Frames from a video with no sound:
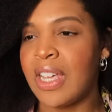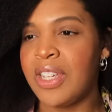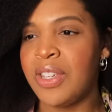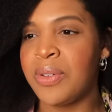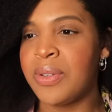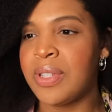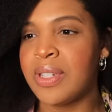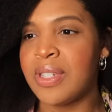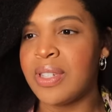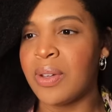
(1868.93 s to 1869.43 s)

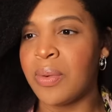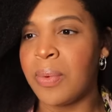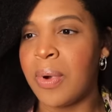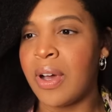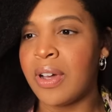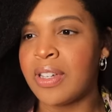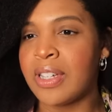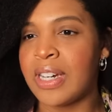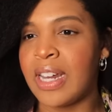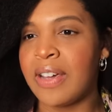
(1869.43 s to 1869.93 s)
You can still
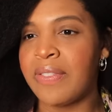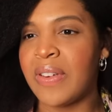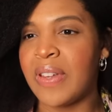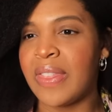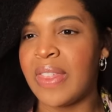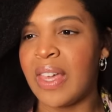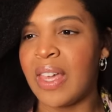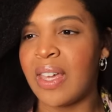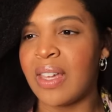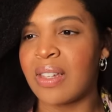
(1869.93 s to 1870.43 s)
walk in
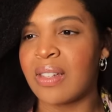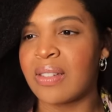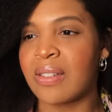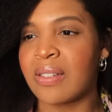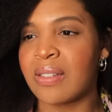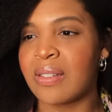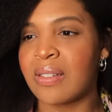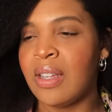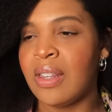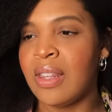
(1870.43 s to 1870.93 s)
everything.
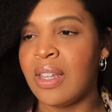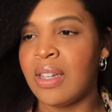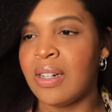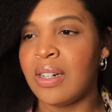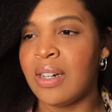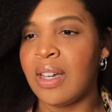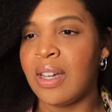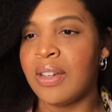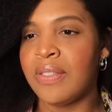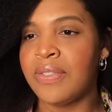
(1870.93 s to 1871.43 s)
That
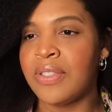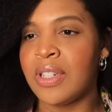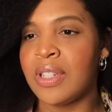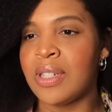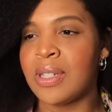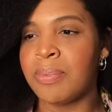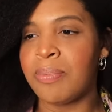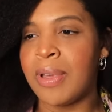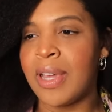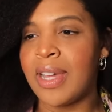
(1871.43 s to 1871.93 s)
knife to
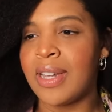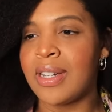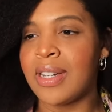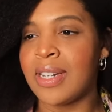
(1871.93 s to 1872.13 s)
the spine